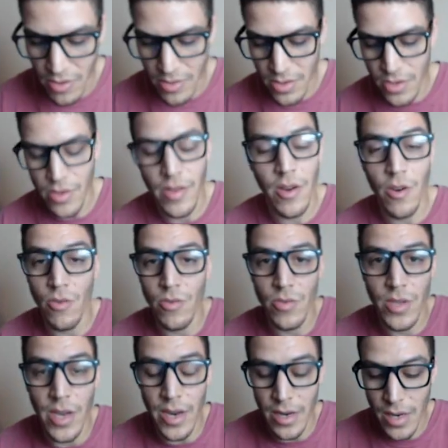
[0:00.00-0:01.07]
cards to their owner's
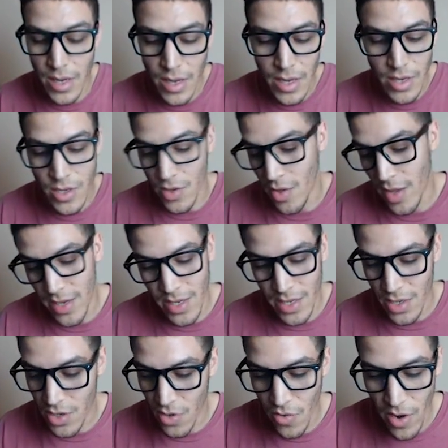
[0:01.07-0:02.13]
hand. So that's
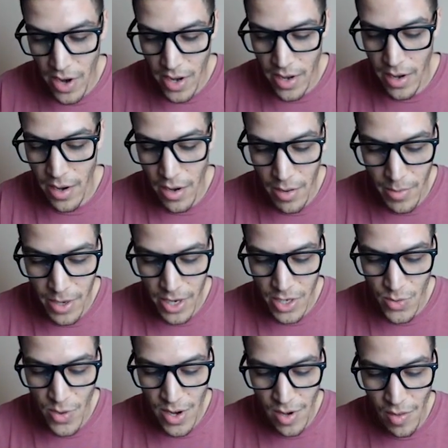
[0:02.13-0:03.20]
just great. It
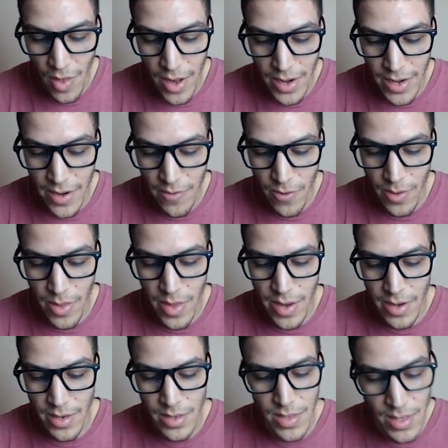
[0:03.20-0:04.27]
gets around a lot of different
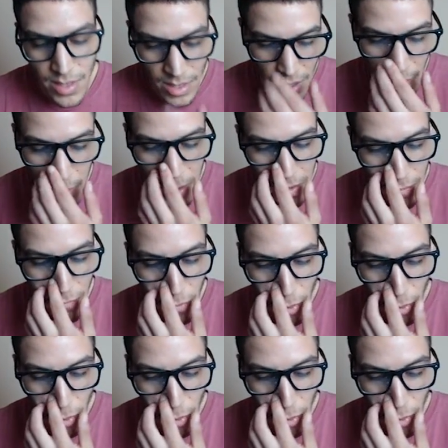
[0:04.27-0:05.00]
things that's coming in the